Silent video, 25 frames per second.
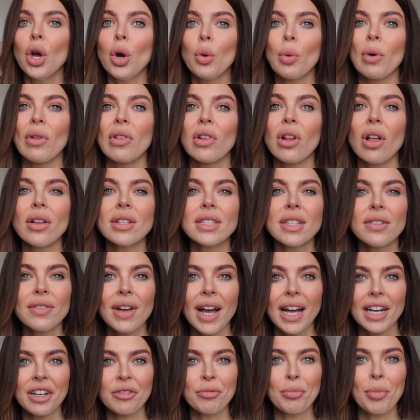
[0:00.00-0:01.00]
with lots of
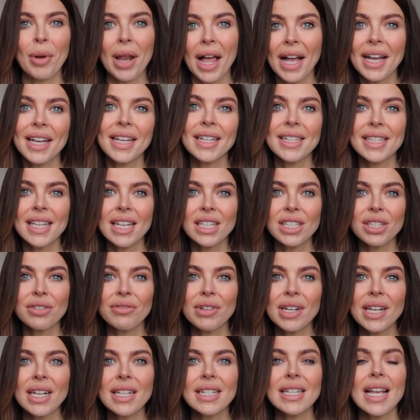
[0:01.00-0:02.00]
kind of black
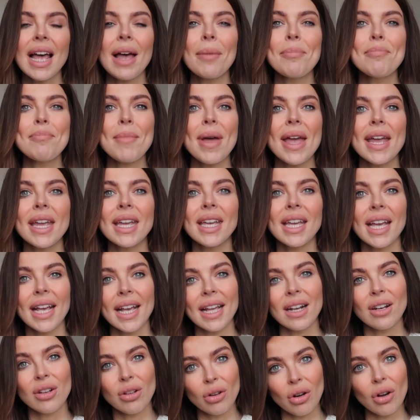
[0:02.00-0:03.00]
accessories and make
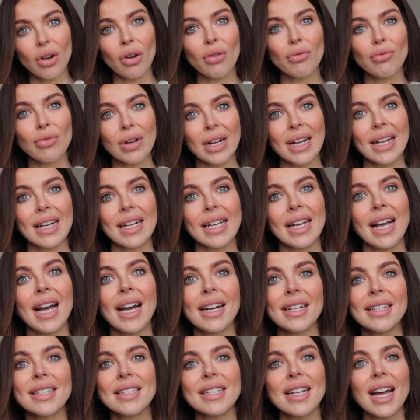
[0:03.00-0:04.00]
it look really
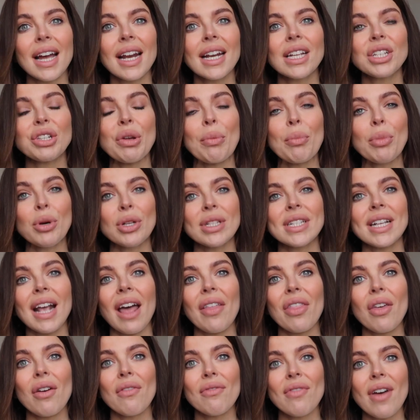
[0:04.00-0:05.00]
kind of stylish and put
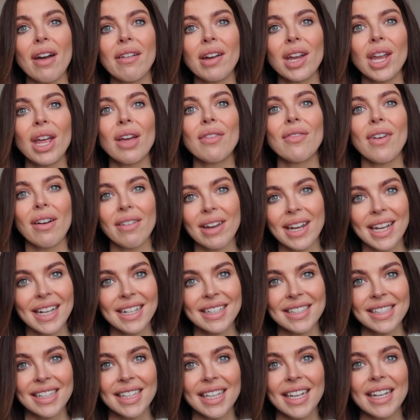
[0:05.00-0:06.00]
together very, very
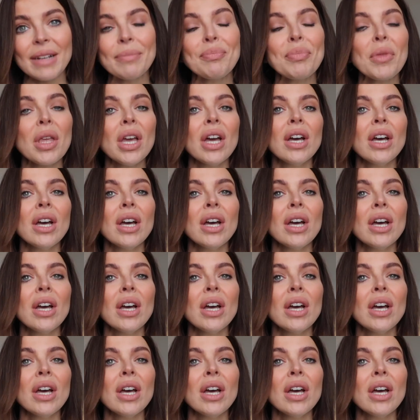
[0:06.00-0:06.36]
easily.